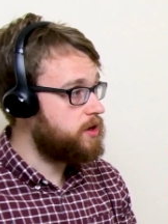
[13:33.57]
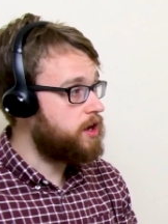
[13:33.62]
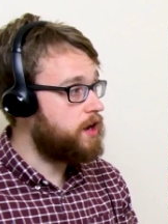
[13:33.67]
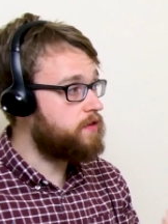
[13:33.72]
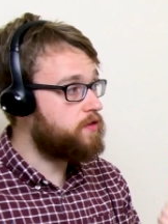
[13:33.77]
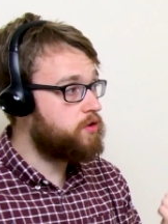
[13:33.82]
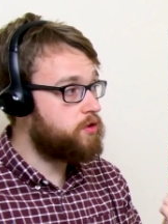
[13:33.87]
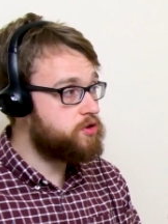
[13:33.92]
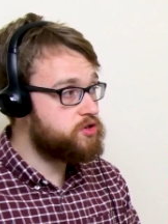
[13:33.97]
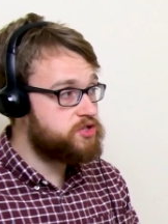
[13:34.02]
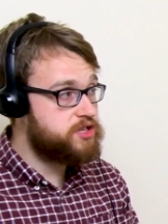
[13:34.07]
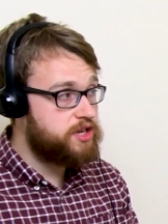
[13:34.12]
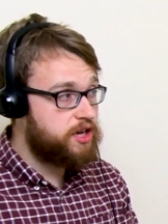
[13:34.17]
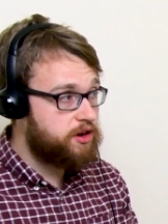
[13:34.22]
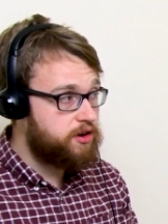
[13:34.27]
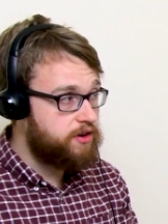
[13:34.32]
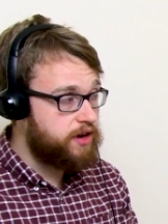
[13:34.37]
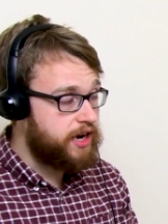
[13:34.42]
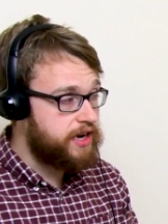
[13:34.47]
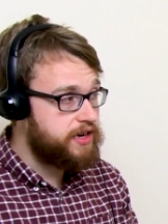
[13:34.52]
Of course, the
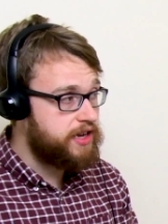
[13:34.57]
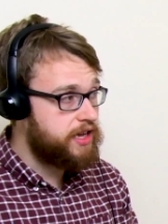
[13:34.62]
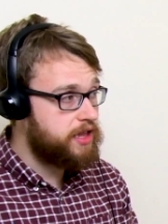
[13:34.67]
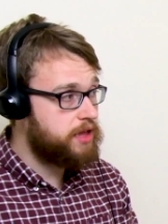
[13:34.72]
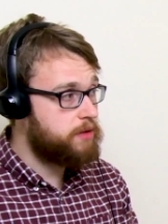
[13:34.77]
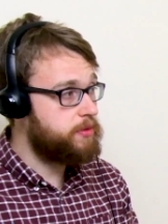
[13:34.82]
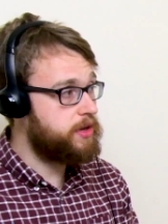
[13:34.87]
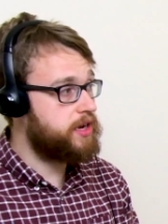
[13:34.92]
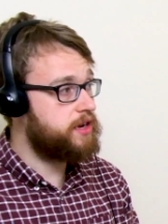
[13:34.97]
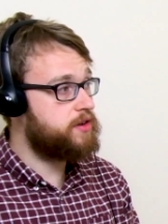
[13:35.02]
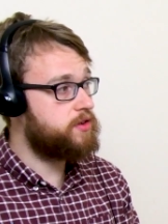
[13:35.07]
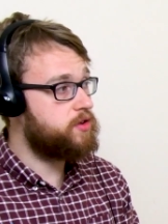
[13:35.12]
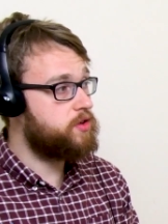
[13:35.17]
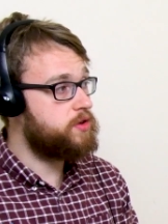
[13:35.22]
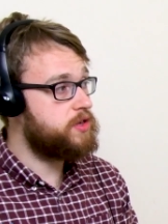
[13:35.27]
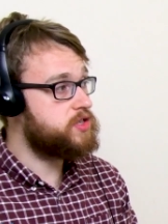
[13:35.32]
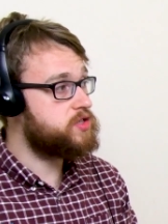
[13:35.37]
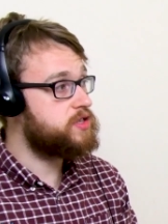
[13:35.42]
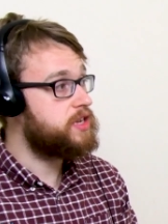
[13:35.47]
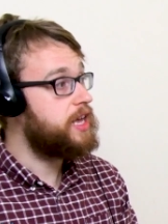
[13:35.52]
other idea that we can
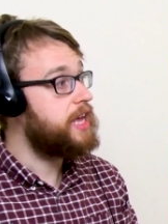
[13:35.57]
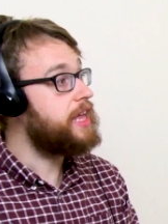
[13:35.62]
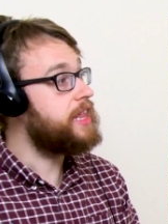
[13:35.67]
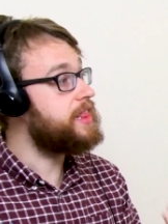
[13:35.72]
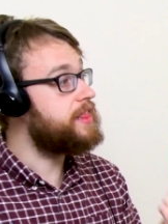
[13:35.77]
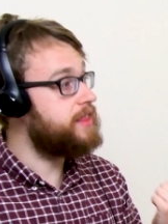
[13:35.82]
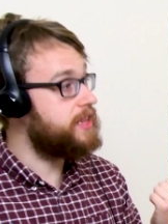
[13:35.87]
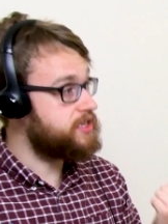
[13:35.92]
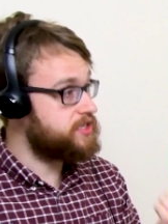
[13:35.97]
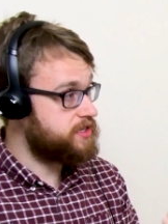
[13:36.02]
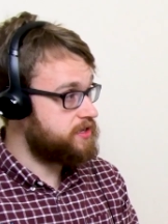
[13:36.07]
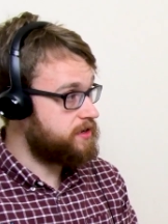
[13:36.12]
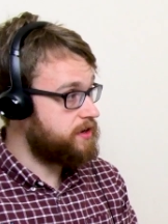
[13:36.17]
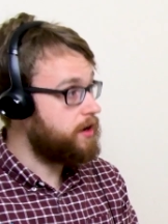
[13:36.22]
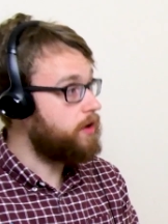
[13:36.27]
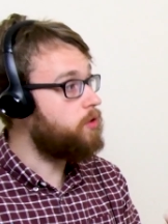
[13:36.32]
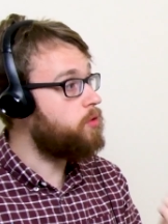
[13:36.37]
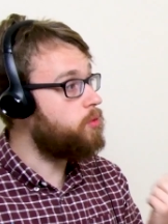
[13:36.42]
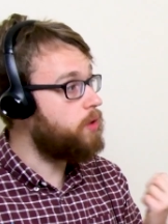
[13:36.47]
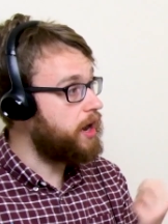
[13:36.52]
do is
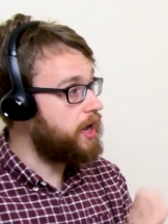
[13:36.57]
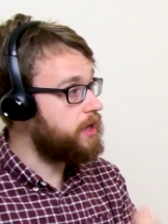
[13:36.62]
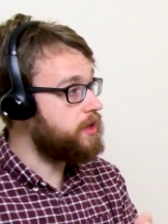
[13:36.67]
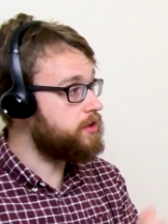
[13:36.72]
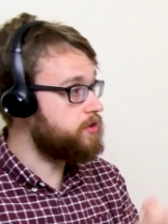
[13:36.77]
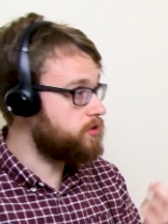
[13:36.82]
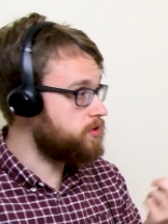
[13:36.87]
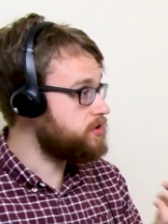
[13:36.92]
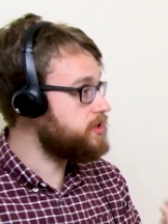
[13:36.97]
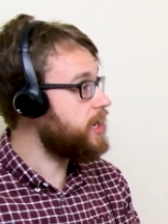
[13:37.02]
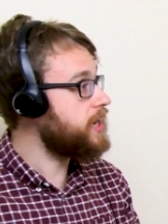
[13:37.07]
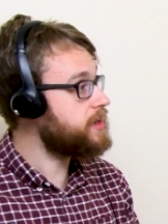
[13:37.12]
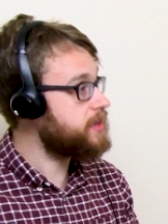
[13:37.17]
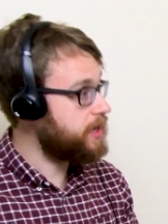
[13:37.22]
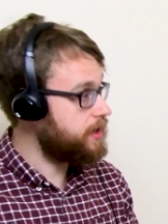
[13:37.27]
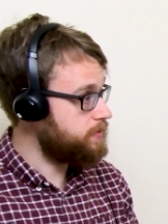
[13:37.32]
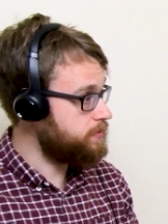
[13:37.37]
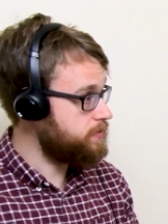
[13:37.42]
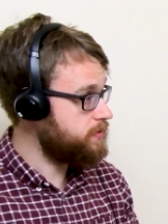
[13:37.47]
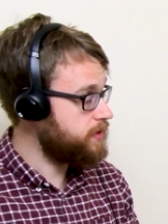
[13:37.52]
listen while you take
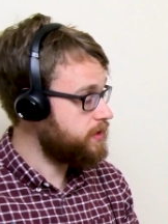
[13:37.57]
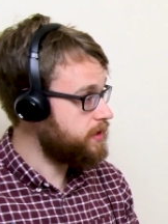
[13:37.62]
down.